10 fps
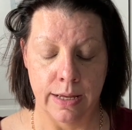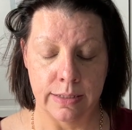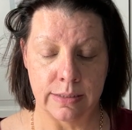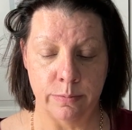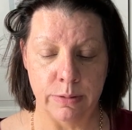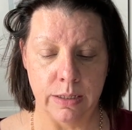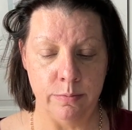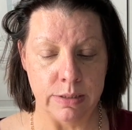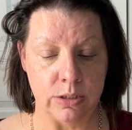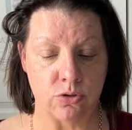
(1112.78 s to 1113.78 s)

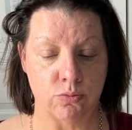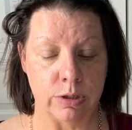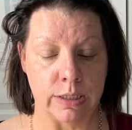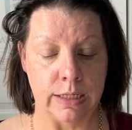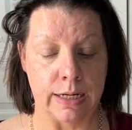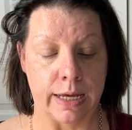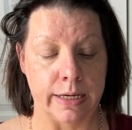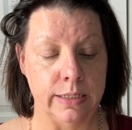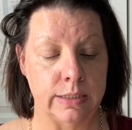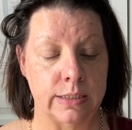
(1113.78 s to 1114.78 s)
Sometimes it's really
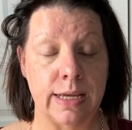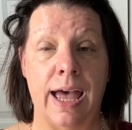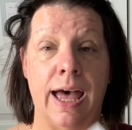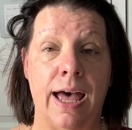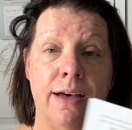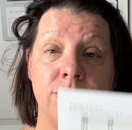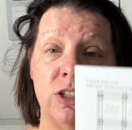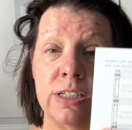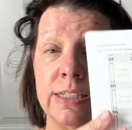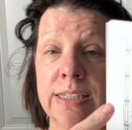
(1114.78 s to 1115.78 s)
nice to have
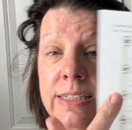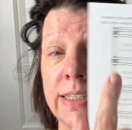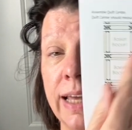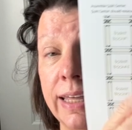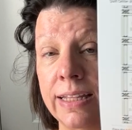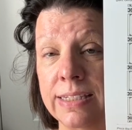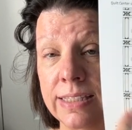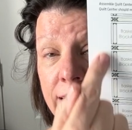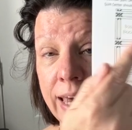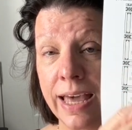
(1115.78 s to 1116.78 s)
just like this
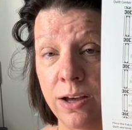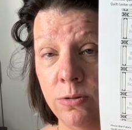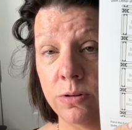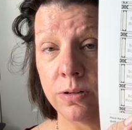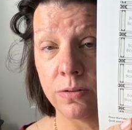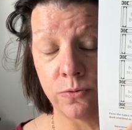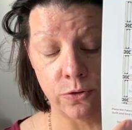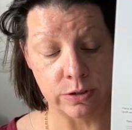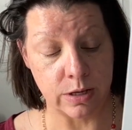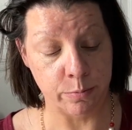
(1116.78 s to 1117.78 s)
layout for
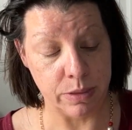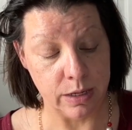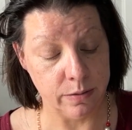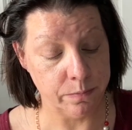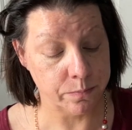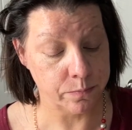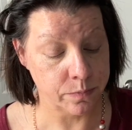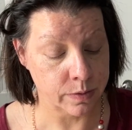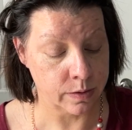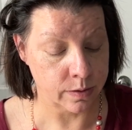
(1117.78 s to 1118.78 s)
something.
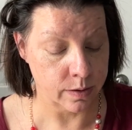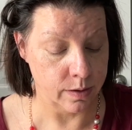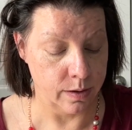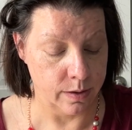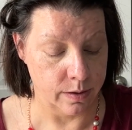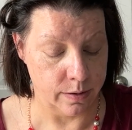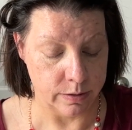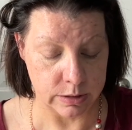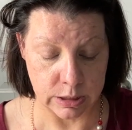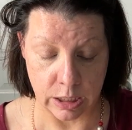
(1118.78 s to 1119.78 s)

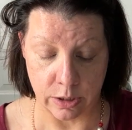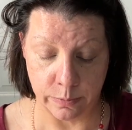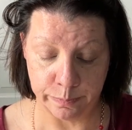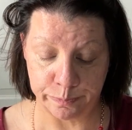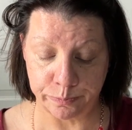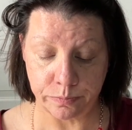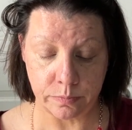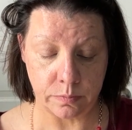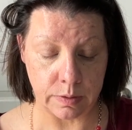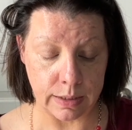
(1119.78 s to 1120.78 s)
So,
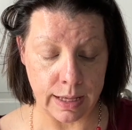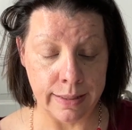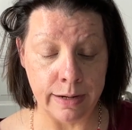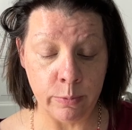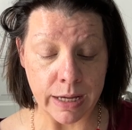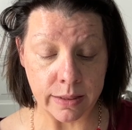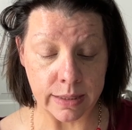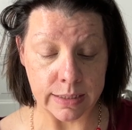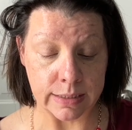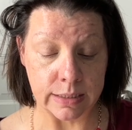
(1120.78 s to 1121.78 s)
and then we got
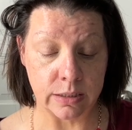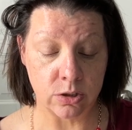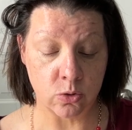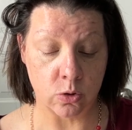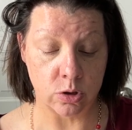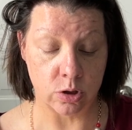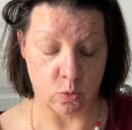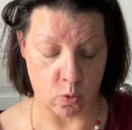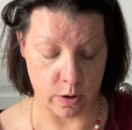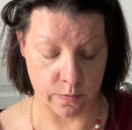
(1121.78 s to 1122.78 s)
this. This is called the
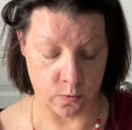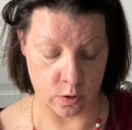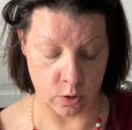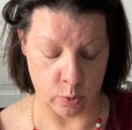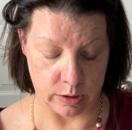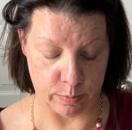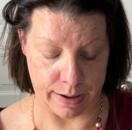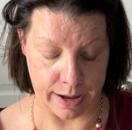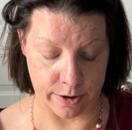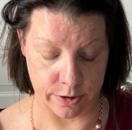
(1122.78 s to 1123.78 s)
Waterfall Quilt
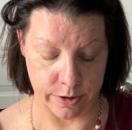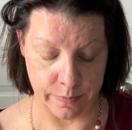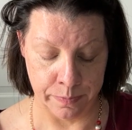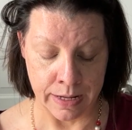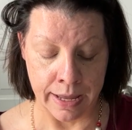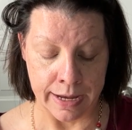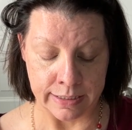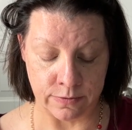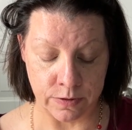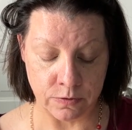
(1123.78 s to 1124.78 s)
Pattern.
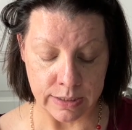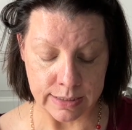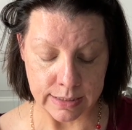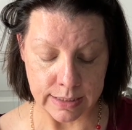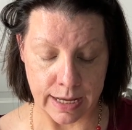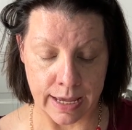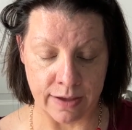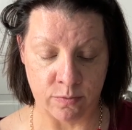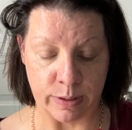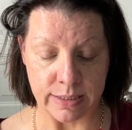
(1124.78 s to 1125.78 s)
It's
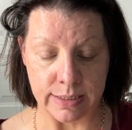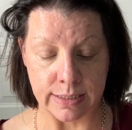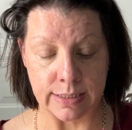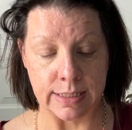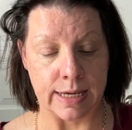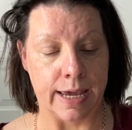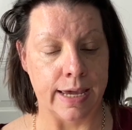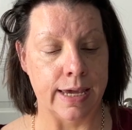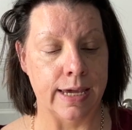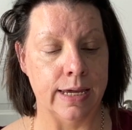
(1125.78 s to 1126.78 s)
56.5 by
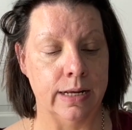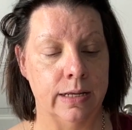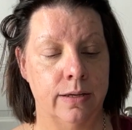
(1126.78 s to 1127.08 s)
68.